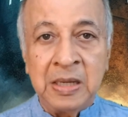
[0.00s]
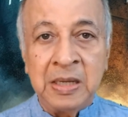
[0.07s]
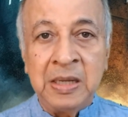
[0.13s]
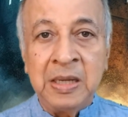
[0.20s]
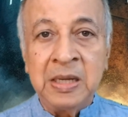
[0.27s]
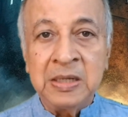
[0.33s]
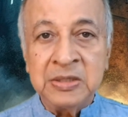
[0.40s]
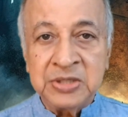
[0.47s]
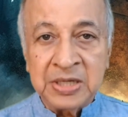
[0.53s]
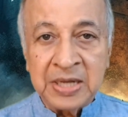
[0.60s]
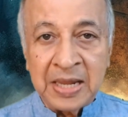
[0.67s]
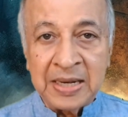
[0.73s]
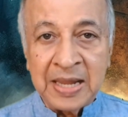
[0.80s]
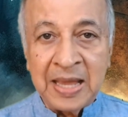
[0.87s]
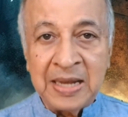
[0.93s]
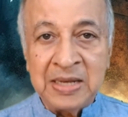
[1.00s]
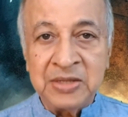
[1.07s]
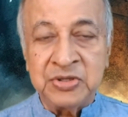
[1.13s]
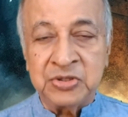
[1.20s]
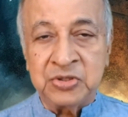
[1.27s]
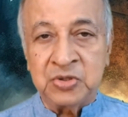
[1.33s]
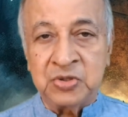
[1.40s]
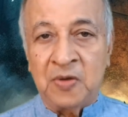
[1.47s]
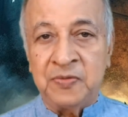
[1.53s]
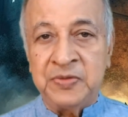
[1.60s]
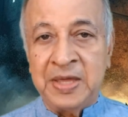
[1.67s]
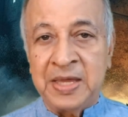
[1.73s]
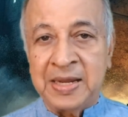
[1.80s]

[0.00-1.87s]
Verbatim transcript: Here is an analysis of their